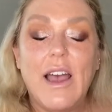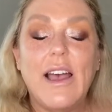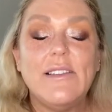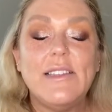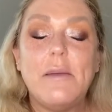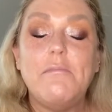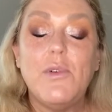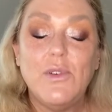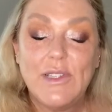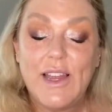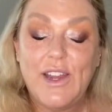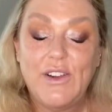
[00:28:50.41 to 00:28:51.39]
I'll say
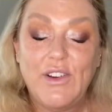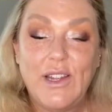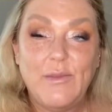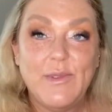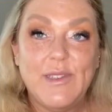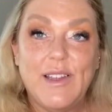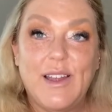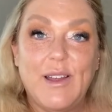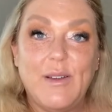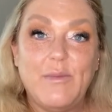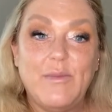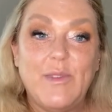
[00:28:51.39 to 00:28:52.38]
most eye creams,
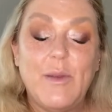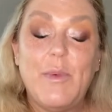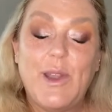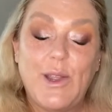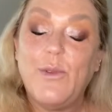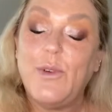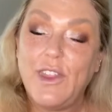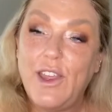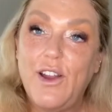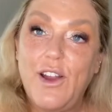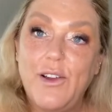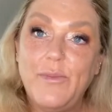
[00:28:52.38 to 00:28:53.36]
depending on what they are.